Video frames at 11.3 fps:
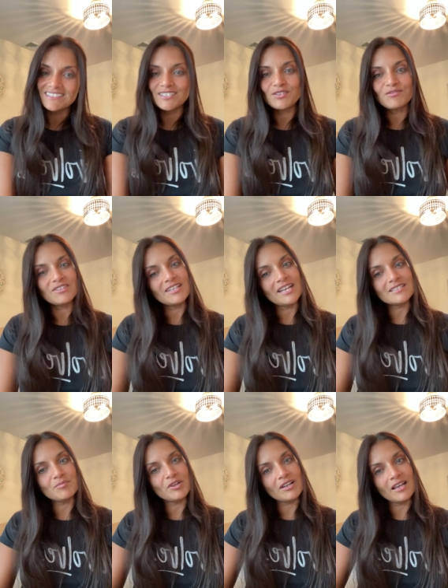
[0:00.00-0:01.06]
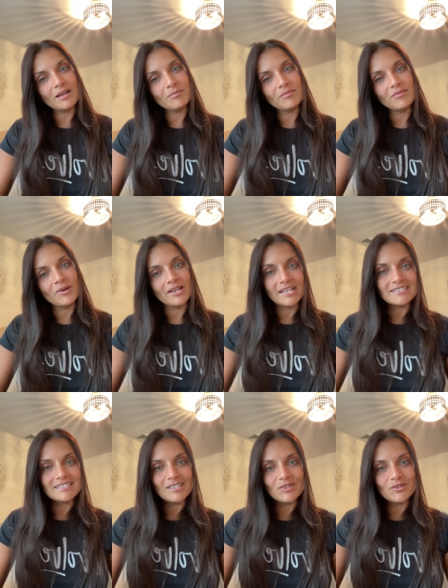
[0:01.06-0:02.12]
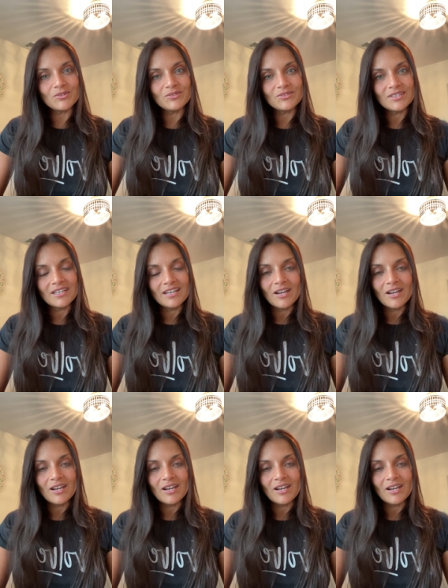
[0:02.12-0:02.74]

I'll see you for the next book club when I see you.